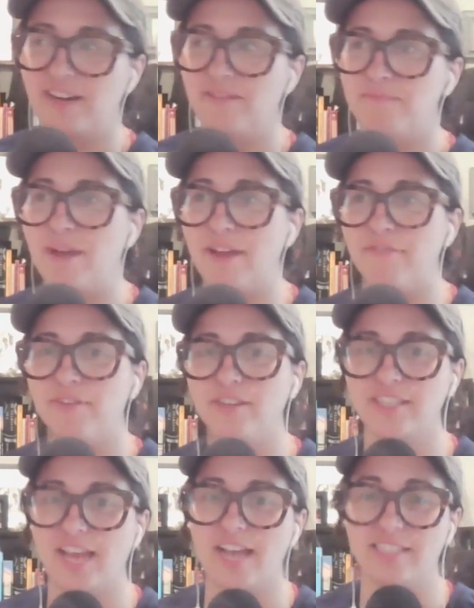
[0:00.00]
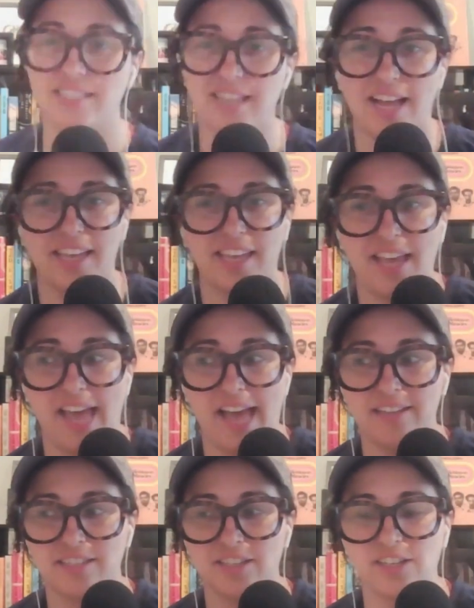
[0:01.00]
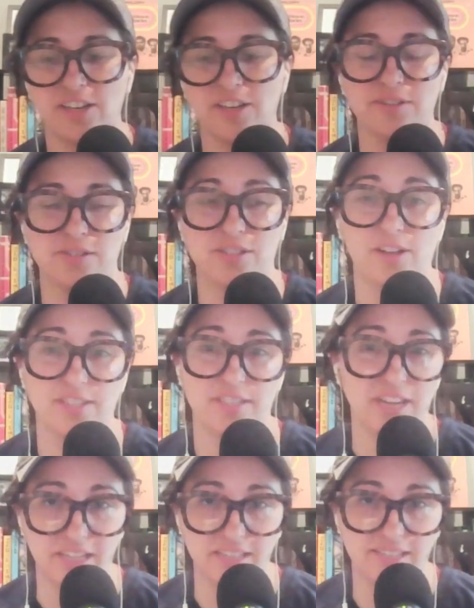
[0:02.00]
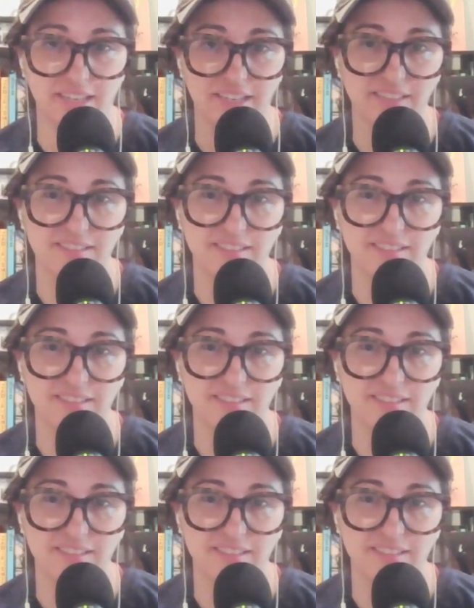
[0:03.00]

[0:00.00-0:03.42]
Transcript: my first guess is that he had to go salsa dancing.